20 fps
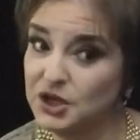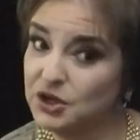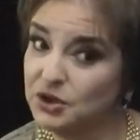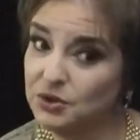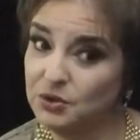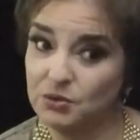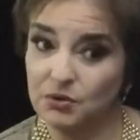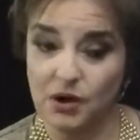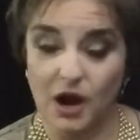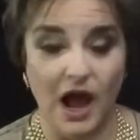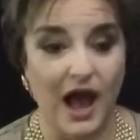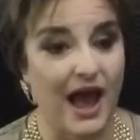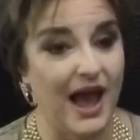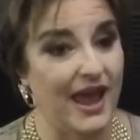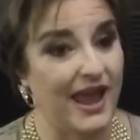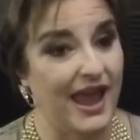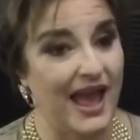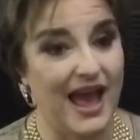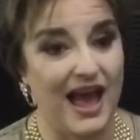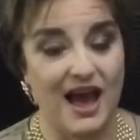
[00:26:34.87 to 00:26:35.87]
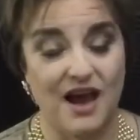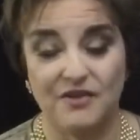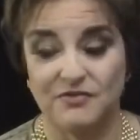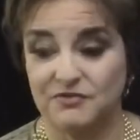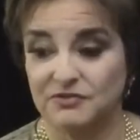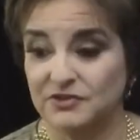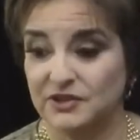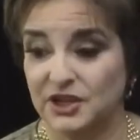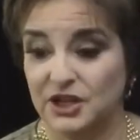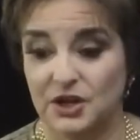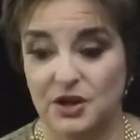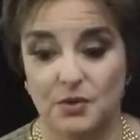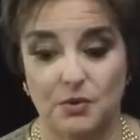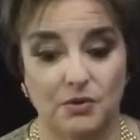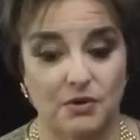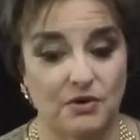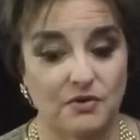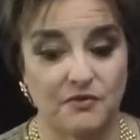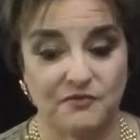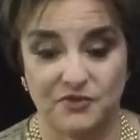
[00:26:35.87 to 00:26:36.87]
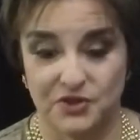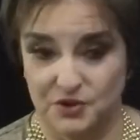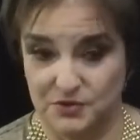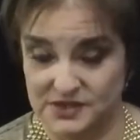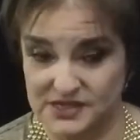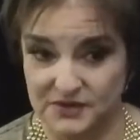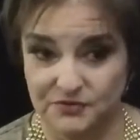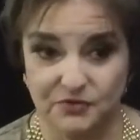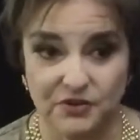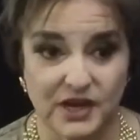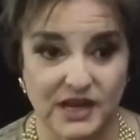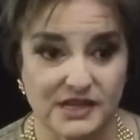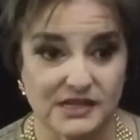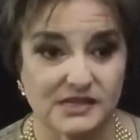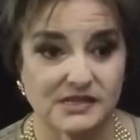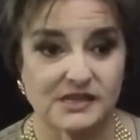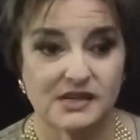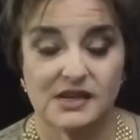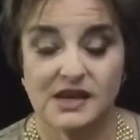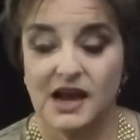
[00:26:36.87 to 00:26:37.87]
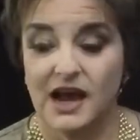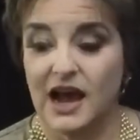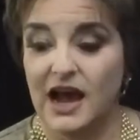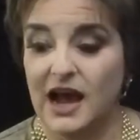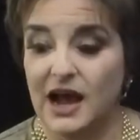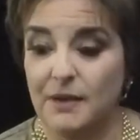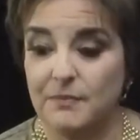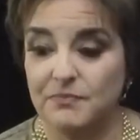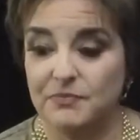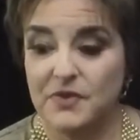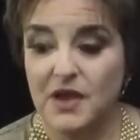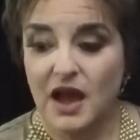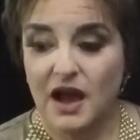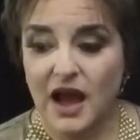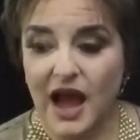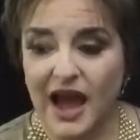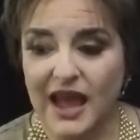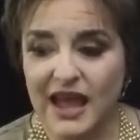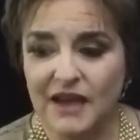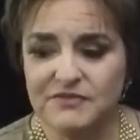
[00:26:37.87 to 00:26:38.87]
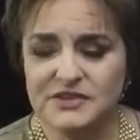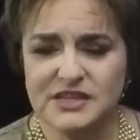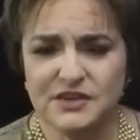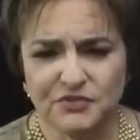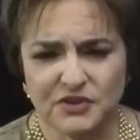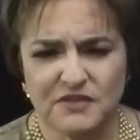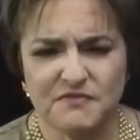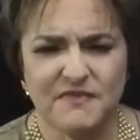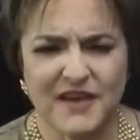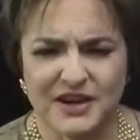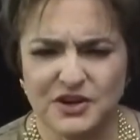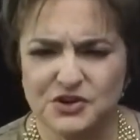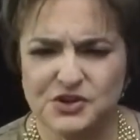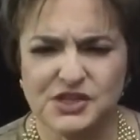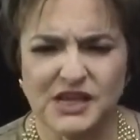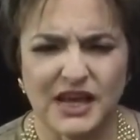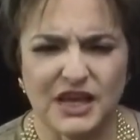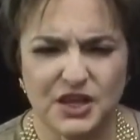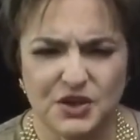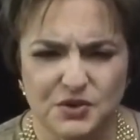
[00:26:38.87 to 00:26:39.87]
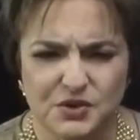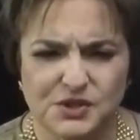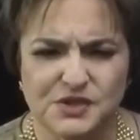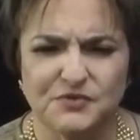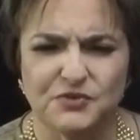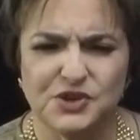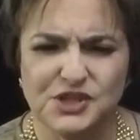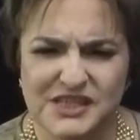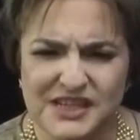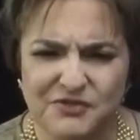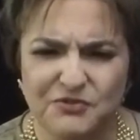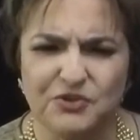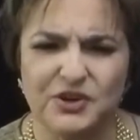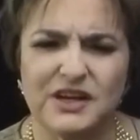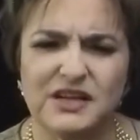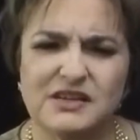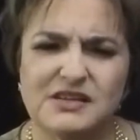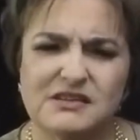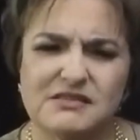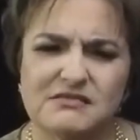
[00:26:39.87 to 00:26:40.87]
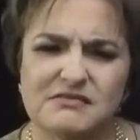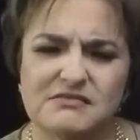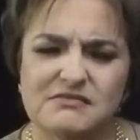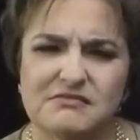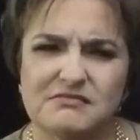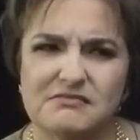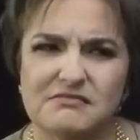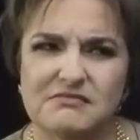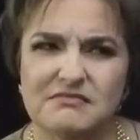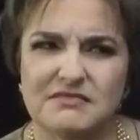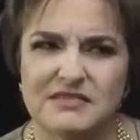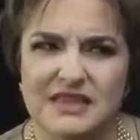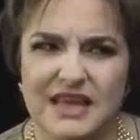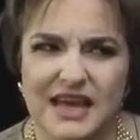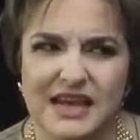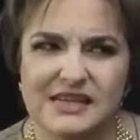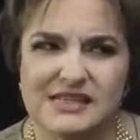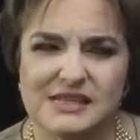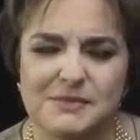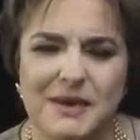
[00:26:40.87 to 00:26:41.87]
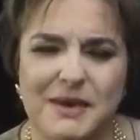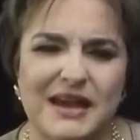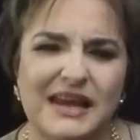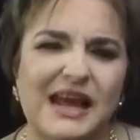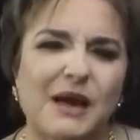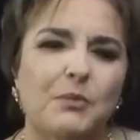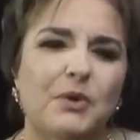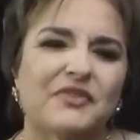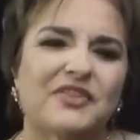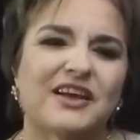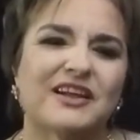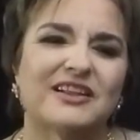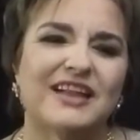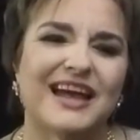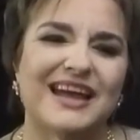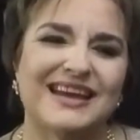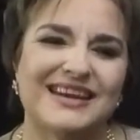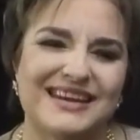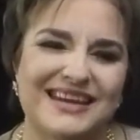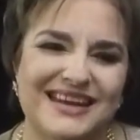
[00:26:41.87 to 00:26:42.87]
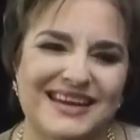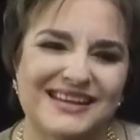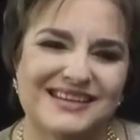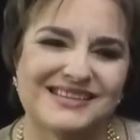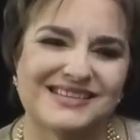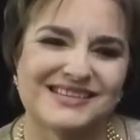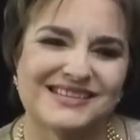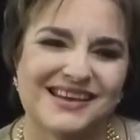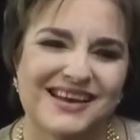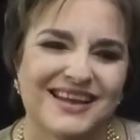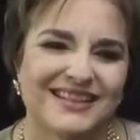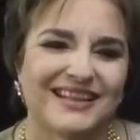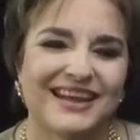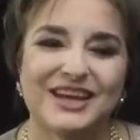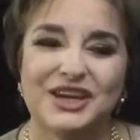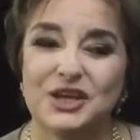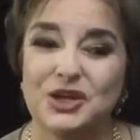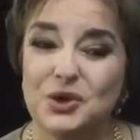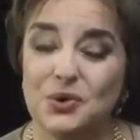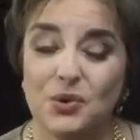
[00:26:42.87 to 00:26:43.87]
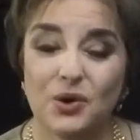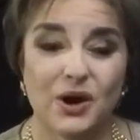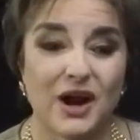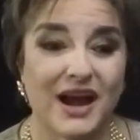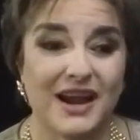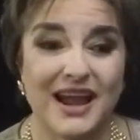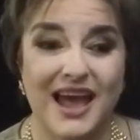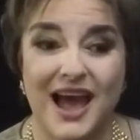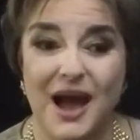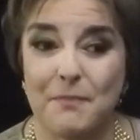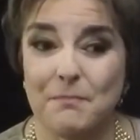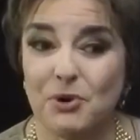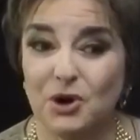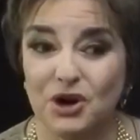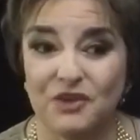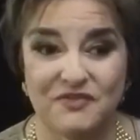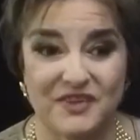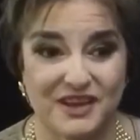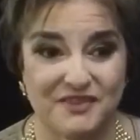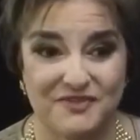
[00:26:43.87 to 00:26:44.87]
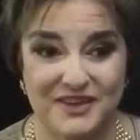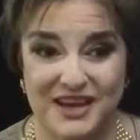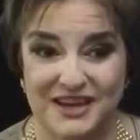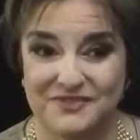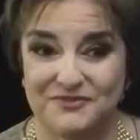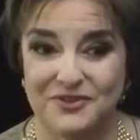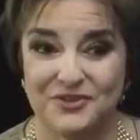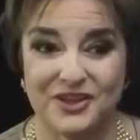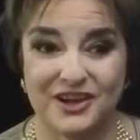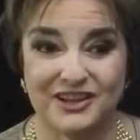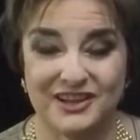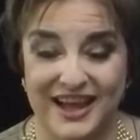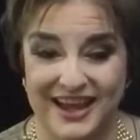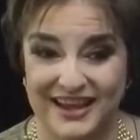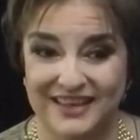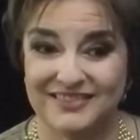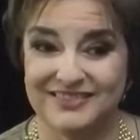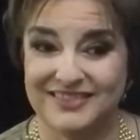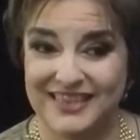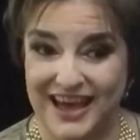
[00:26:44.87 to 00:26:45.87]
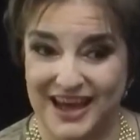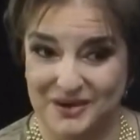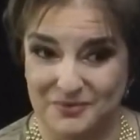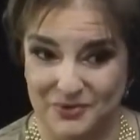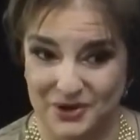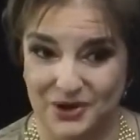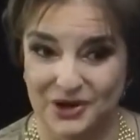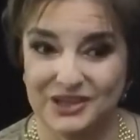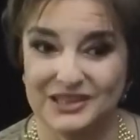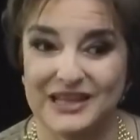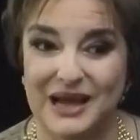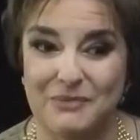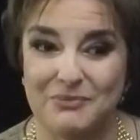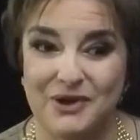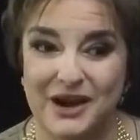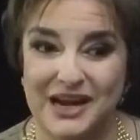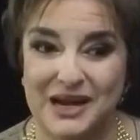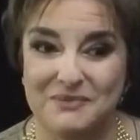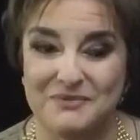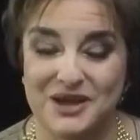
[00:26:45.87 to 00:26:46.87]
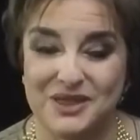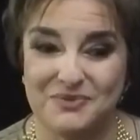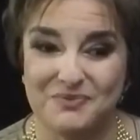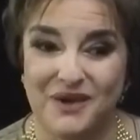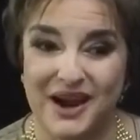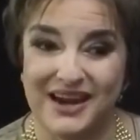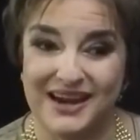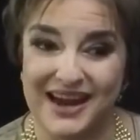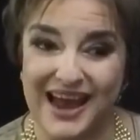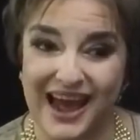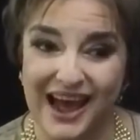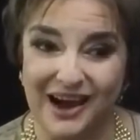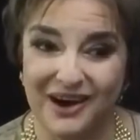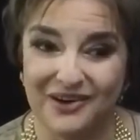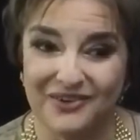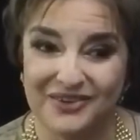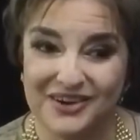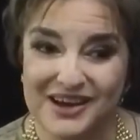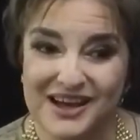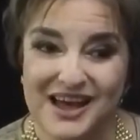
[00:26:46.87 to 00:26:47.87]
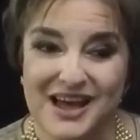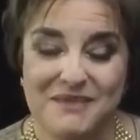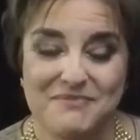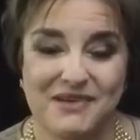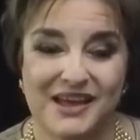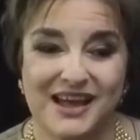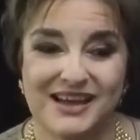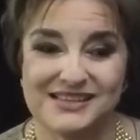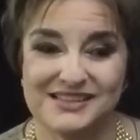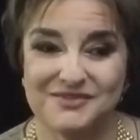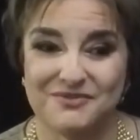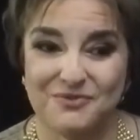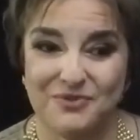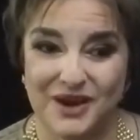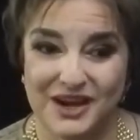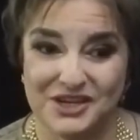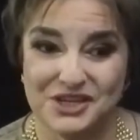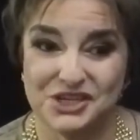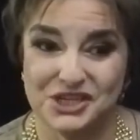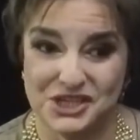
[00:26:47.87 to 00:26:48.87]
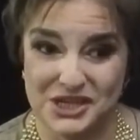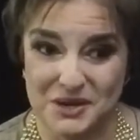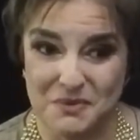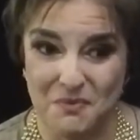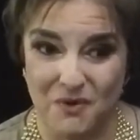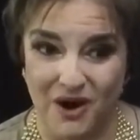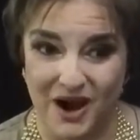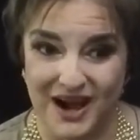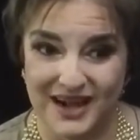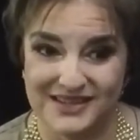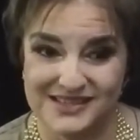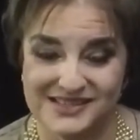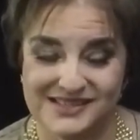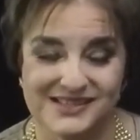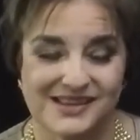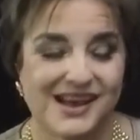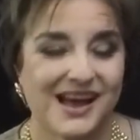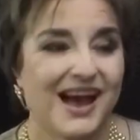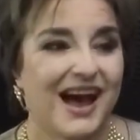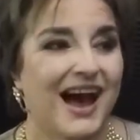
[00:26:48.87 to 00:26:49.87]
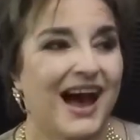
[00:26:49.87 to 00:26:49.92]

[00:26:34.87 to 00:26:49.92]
you. I have a few different. I have different vendors I use for different things depending on what the client needs. Like you're a perfect fit for the client that we're collaborating with right now because of what she wants.